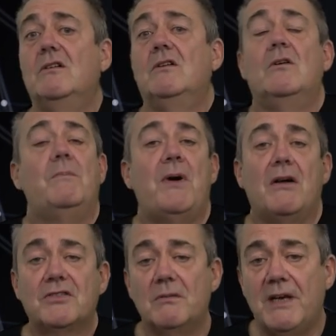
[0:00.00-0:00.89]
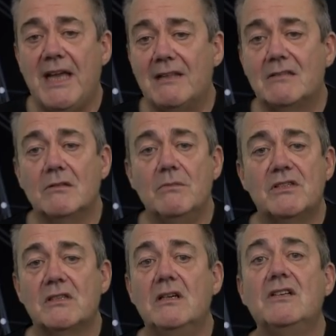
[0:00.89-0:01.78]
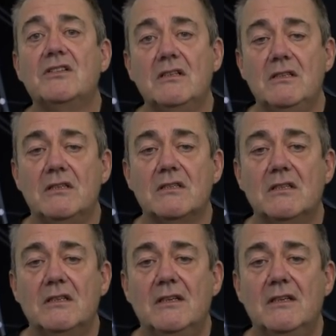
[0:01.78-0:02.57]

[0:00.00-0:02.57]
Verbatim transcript: or possibly add some assertions.